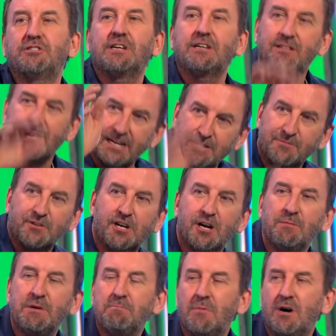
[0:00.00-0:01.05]
said, thanks for
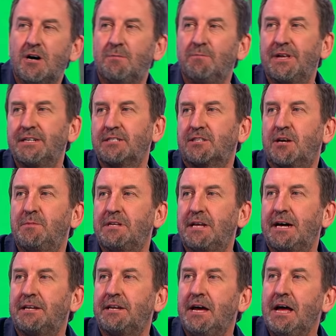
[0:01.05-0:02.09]
coming, Mom, thanks for coming,
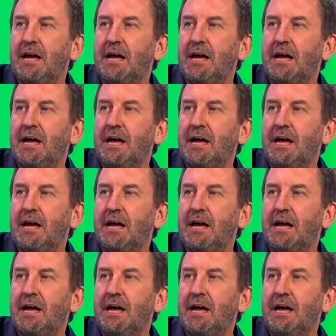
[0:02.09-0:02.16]
Dad.